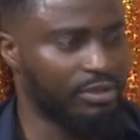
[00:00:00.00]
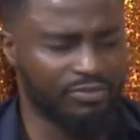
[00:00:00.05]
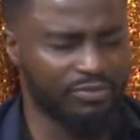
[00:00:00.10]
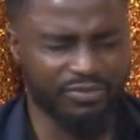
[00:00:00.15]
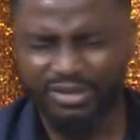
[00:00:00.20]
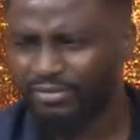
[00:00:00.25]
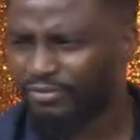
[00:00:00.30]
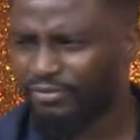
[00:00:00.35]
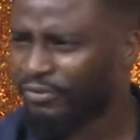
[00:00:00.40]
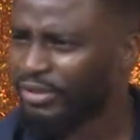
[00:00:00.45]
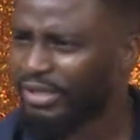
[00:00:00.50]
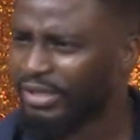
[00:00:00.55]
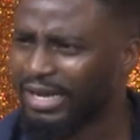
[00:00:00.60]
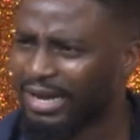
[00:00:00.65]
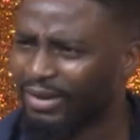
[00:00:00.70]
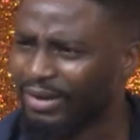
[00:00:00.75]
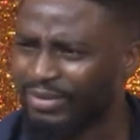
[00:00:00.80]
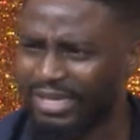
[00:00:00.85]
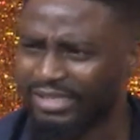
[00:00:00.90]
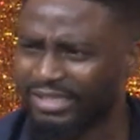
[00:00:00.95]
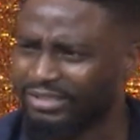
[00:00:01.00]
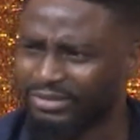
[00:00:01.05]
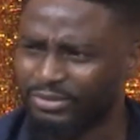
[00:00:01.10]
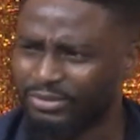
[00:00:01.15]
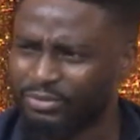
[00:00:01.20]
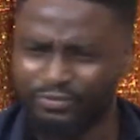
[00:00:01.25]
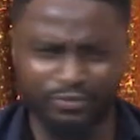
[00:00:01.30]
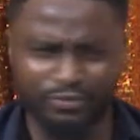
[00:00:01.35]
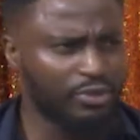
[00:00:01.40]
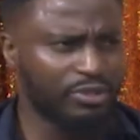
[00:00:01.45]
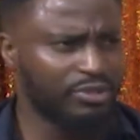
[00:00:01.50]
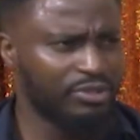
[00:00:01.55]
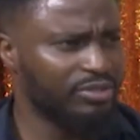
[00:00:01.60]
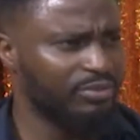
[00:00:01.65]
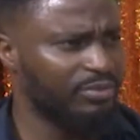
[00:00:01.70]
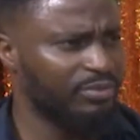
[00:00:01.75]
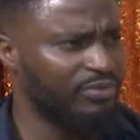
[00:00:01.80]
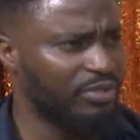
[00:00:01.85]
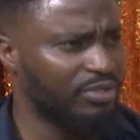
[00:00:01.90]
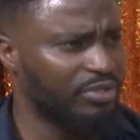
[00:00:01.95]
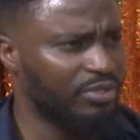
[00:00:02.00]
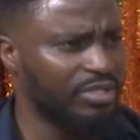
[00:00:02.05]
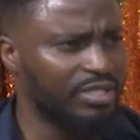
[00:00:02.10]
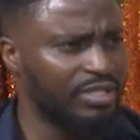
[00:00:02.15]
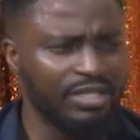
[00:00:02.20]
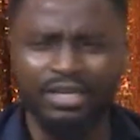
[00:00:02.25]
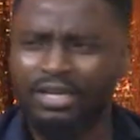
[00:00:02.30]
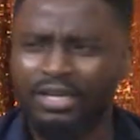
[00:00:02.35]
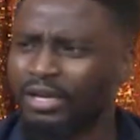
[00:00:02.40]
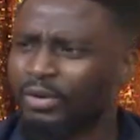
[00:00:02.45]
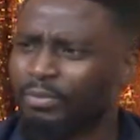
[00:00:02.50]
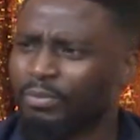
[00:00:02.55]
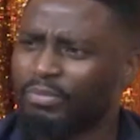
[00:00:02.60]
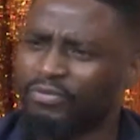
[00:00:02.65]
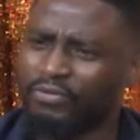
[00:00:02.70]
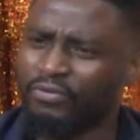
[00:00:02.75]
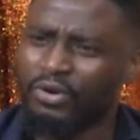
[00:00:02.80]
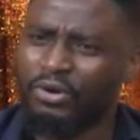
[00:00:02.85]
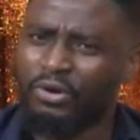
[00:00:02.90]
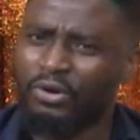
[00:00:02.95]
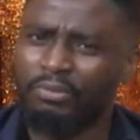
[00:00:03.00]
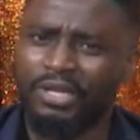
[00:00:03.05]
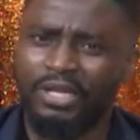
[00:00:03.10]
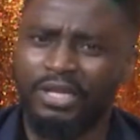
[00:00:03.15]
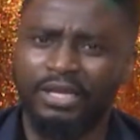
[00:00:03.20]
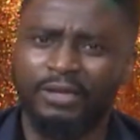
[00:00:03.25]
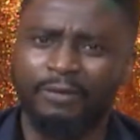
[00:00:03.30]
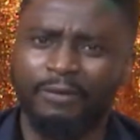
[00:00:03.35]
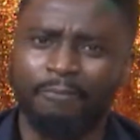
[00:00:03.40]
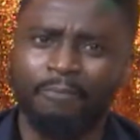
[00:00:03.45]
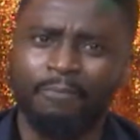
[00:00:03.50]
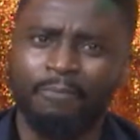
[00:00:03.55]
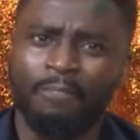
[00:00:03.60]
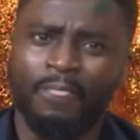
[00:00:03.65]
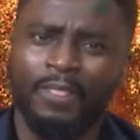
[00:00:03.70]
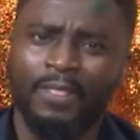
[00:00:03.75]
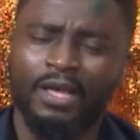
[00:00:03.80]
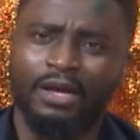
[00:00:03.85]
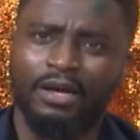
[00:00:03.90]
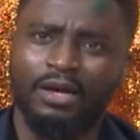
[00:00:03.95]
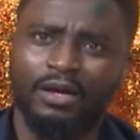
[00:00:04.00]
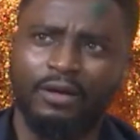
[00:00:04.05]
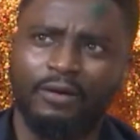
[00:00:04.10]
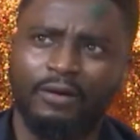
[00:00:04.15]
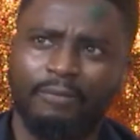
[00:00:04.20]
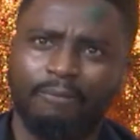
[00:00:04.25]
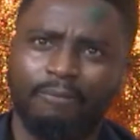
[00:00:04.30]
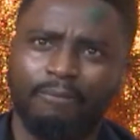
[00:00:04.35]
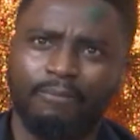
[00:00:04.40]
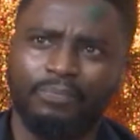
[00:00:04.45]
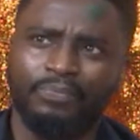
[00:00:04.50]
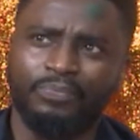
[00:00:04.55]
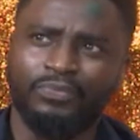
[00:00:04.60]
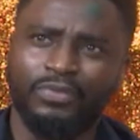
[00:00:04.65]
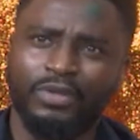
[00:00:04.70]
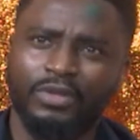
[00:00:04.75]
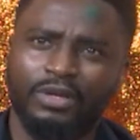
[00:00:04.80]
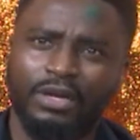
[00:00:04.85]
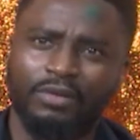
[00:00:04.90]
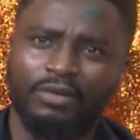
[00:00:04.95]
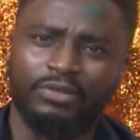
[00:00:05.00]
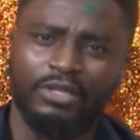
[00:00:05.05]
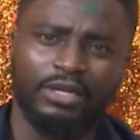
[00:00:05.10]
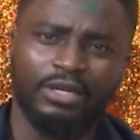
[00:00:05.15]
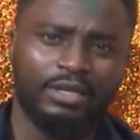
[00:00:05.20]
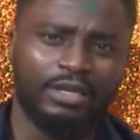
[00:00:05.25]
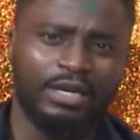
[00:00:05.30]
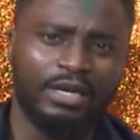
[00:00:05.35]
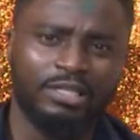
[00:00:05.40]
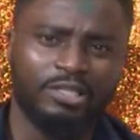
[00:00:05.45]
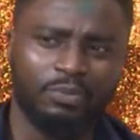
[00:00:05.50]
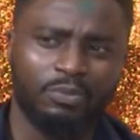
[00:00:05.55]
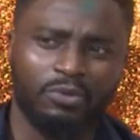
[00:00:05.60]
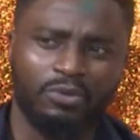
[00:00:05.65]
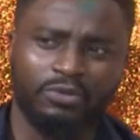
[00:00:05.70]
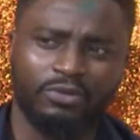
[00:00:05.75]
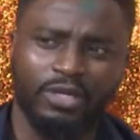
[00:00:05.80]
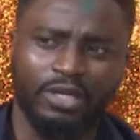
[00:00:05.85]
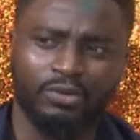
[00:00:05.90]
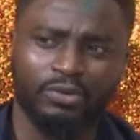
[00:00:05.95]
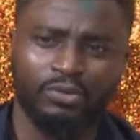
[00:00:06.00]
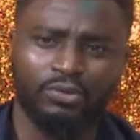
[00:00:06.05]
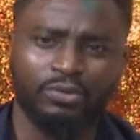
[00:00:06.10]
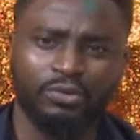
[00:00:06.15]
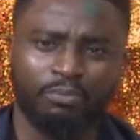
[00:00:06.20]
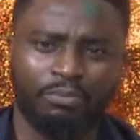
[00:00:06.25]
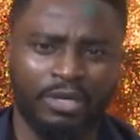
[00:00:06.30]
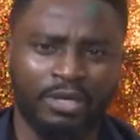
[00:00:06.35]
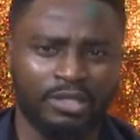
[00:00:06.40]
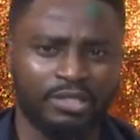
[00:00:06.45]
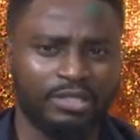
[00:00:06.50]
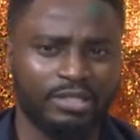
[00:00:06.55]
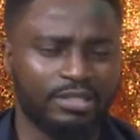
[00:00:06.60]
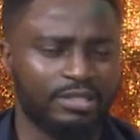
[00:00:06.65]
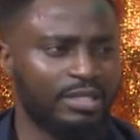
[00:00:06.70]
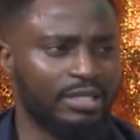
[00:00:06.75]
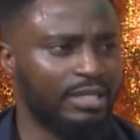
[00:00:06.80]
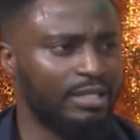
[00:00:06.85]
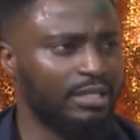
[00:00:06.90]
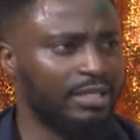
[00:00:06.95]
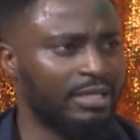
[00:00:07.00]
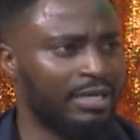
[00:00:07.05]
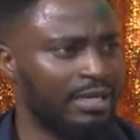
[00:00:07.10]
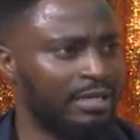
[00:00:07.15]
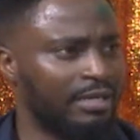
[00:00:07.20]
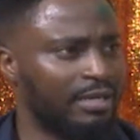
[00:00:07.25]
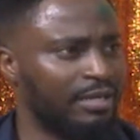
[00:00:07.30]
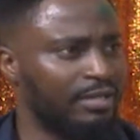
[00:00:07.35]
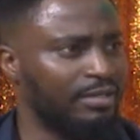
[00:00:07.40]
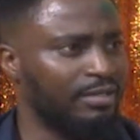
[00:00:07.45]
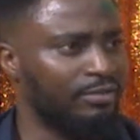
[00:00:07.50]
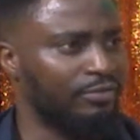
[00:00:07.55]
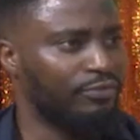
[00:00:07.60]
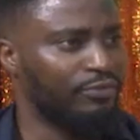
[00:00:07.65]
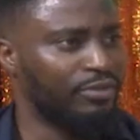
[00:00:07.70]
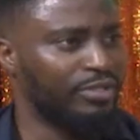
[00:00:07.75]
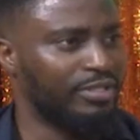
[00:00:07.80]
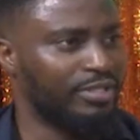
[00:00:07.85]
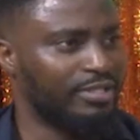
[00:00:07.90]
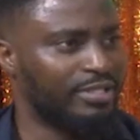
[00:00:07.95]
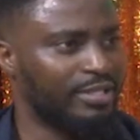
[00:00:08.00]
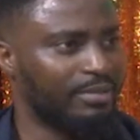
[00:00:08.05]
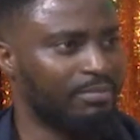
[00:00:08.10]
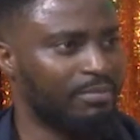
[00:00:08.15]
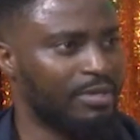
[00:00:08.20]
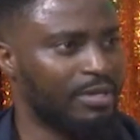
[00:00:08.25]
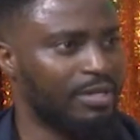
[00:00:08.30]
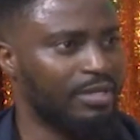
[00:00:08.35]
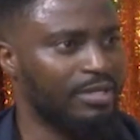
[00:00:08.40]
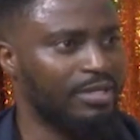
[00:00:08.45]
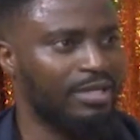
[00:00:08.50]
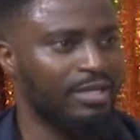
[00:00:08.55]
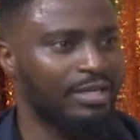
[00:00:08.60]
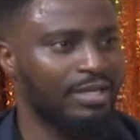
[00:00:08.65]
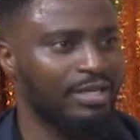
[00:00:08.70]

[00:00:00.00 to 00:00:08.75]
It's very funny how Nigerian we've not done it. Before coming here, I think last month I googled parties in Ghana for December.